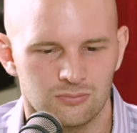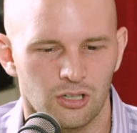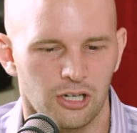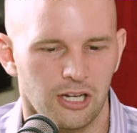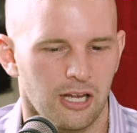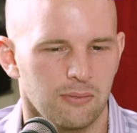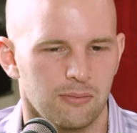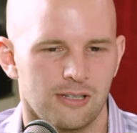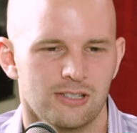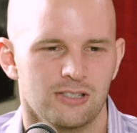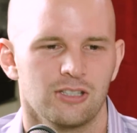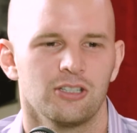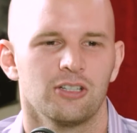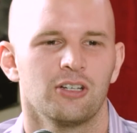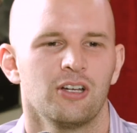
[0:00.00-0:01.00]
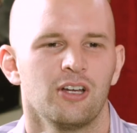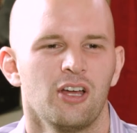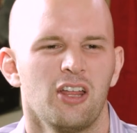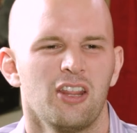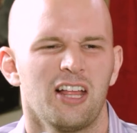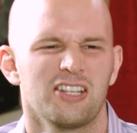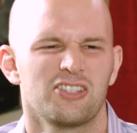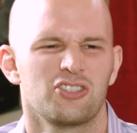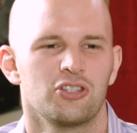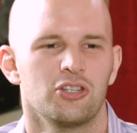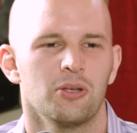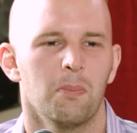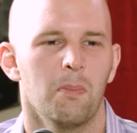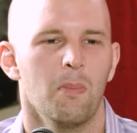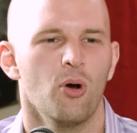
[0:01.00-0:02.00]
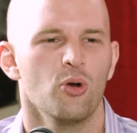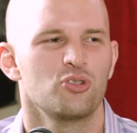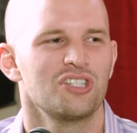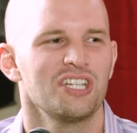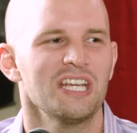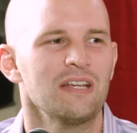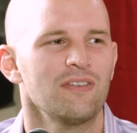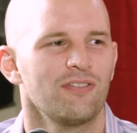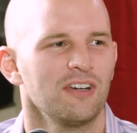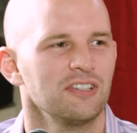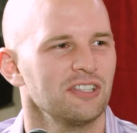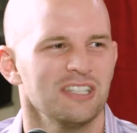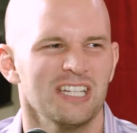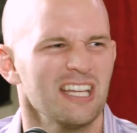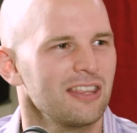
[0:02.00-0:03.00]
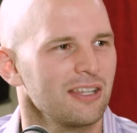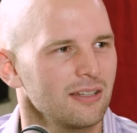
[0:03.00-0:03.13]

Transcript: Okay, that's the motif underneath